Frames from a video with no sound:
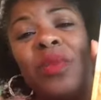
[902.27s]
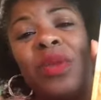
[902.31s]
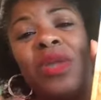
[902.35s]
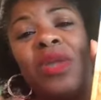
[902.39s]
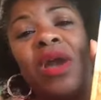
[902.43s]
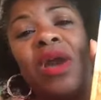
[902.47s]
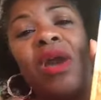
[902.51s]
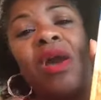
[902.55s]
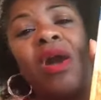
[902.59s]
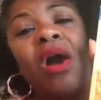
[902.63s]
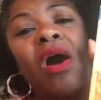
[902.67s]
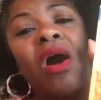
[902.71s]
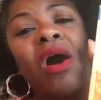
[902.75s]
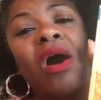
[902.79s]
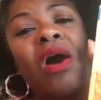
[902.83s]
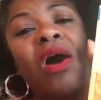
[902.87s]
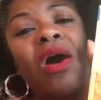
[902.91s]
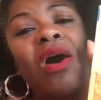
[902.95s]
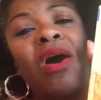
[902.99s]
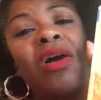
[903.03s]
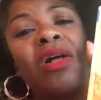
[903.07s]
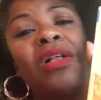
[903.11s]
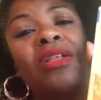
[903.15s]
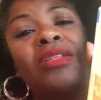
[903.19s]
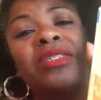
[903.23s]
we are
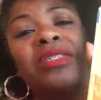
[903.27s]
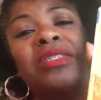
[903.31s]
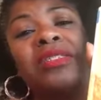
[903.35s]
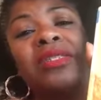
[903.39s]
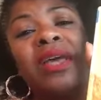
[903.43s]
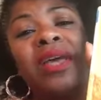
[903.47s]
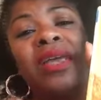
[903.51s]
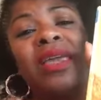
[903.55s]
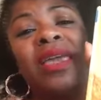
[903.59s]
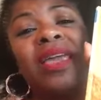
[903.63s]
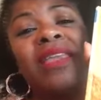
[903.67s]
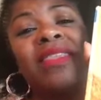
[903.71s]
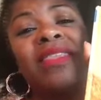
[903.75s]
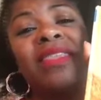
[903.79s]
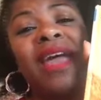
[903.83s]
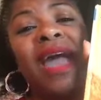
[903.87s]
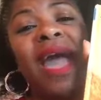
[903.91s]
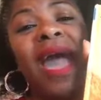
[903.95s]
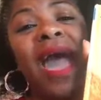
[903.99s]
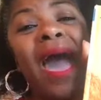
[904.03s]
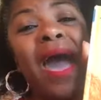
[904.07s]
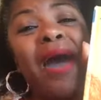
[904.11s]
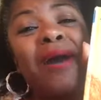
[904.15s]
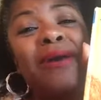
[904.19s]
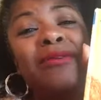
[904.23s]
all stuck in the
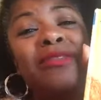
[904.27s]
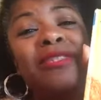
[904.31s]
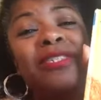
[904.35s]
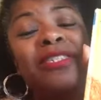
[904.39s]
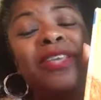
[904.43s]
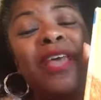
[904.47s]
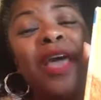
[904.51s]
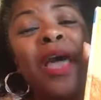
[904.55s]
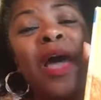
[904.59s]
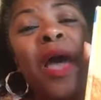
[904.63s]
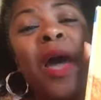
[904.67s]
house,